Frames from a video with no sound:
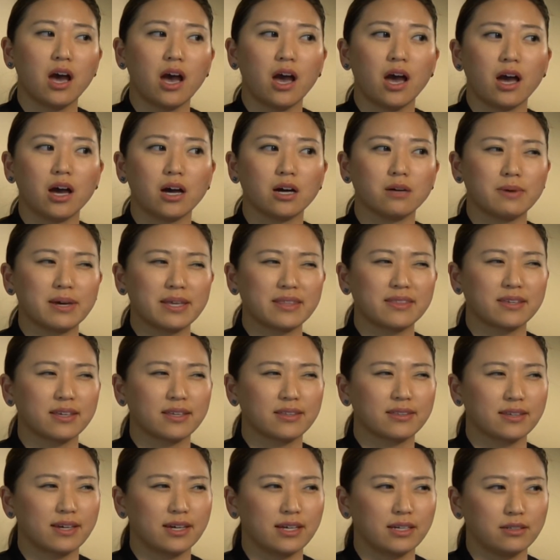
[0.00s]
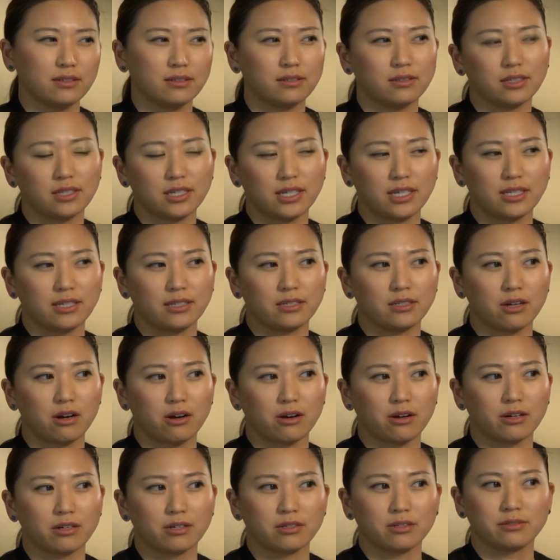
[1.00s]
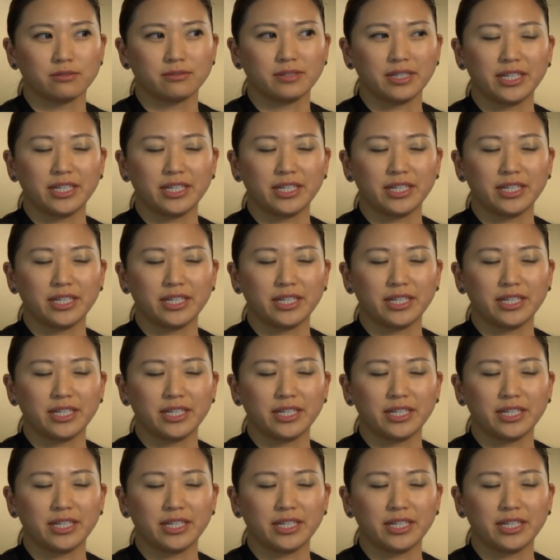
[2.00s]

I think that in our